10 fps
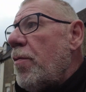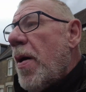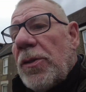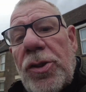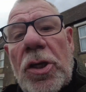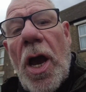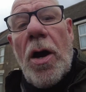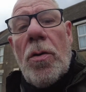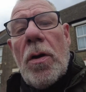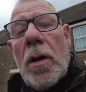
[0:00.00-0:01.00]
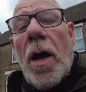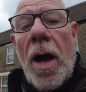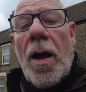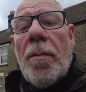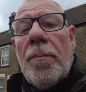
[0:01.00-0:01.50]
months ago,
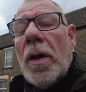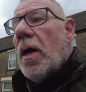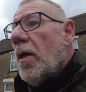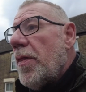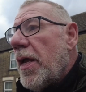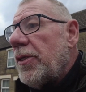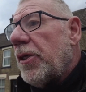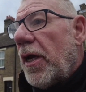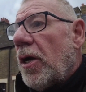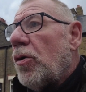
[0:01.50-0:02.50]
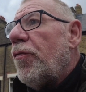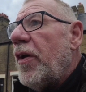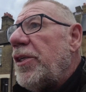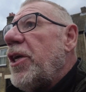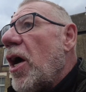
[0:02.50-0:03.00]
there's a
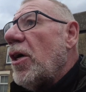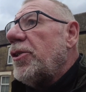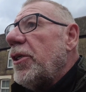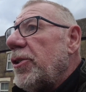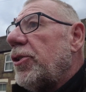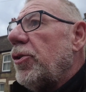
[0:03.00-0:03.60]
graffiti artist